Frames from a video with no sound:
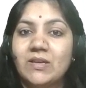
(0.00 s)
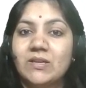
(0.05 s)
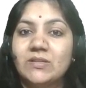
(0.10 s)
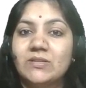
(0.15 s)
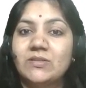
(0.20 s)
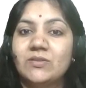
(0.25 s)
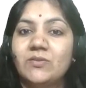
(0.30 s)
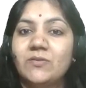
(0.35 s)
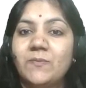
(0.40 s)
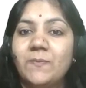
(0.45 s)

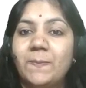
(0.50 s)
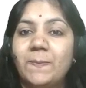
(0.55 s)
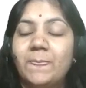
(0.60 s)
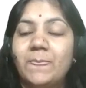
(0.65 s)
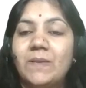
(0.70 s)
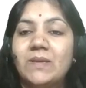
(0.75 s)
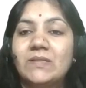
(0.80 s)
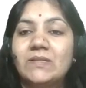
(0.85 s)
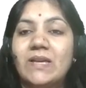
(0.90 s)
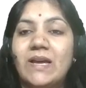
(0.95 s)
So
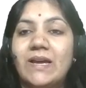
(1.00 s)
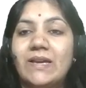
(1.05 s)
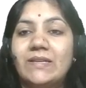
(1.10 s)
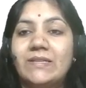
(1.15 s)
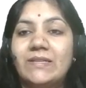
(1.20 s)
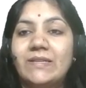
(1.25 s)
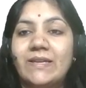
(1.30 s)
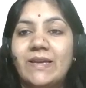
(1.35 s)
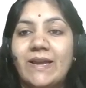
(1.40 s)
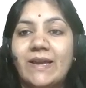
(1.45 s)
this
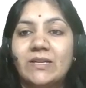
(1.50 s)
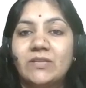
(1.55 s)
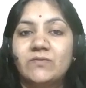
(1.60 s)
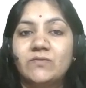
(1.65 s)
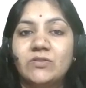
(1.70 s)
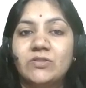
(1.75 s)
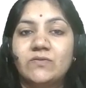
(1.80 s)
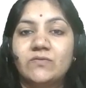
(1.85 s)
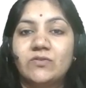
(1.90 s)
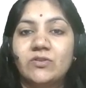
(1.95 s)
IT Act,
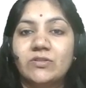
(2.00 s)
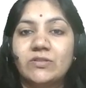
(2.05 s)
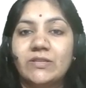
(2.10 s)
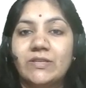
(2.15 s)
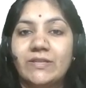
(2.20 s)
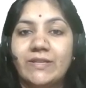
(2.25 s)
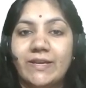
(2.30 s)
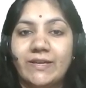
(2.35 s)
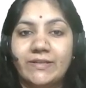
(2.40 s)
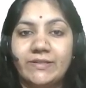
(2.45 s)
which was
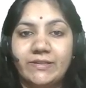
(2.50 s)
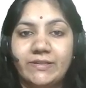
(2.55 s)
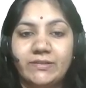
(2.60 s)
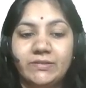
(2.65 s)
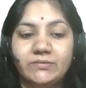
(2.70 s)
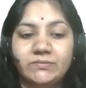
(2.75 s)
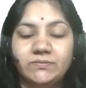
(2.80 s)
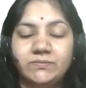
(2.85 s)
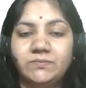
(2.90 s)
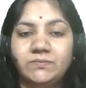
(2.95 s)
enacted,
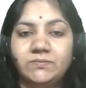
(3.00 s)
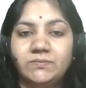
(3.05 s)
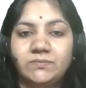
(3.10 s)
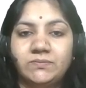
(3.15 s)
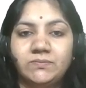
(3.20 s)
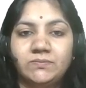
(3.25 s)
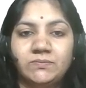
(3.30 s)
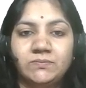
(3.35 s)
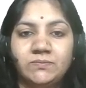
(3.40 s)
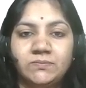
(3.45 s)

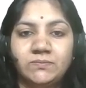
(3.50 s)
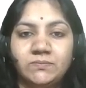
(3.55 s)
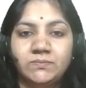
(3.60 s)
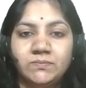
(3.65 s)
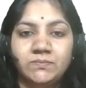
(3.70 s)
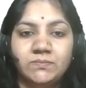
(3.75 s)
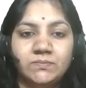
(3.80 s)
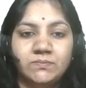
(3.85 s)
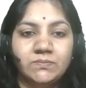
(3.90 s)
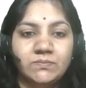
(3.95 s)

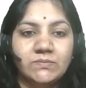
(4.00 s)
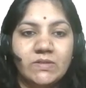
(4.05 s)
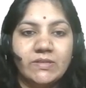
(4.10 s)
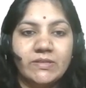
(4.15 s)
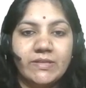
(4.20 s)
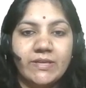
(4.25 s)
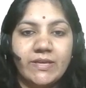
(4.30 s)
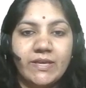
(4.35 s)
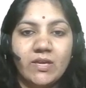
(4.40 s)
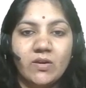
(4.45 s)

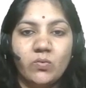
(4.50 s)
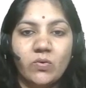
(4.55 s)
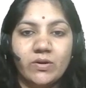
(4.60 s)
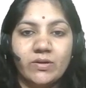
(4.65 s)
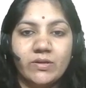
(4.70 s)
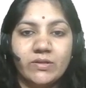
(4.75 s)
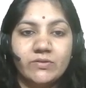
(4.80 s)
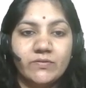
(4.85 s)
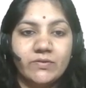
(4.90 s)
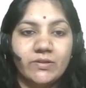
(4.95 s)
see
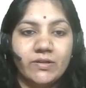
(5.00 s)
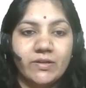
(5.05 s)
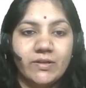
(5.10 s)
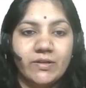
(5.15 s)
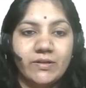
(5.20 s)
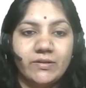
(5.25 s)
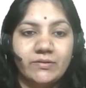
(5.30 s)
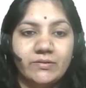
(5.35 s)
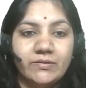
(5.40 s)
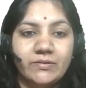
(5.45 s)
what is written
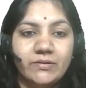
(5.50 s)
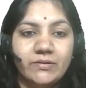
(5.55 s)
here.